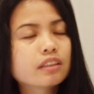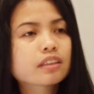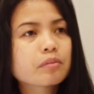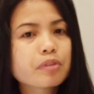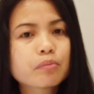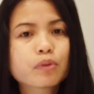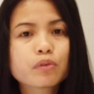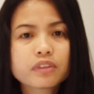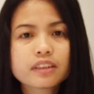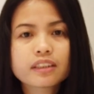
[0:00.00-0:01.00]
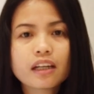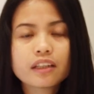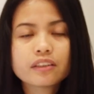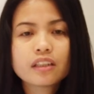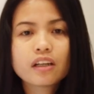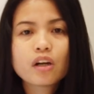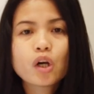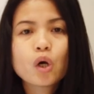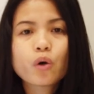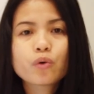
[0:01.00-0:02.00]
it's the people who decide
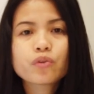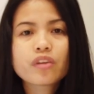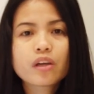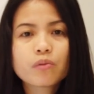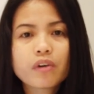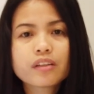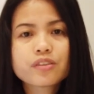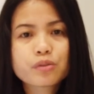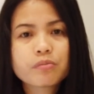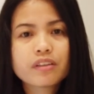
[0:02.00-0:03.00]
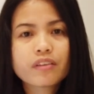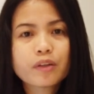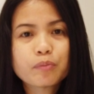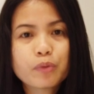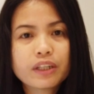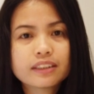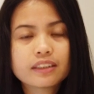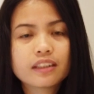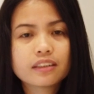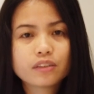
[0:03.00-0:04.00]
who they want to be their
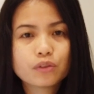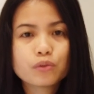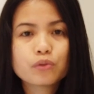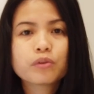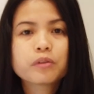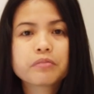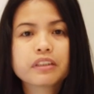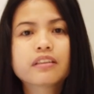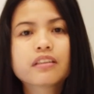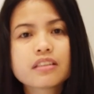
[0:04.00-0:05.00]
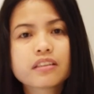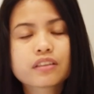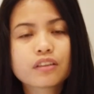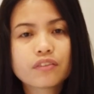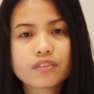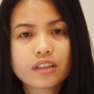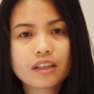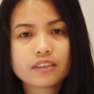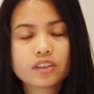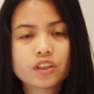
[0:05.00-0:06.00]
president, who will be the leader of their
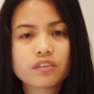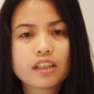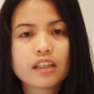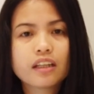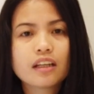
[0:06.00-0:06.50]
country,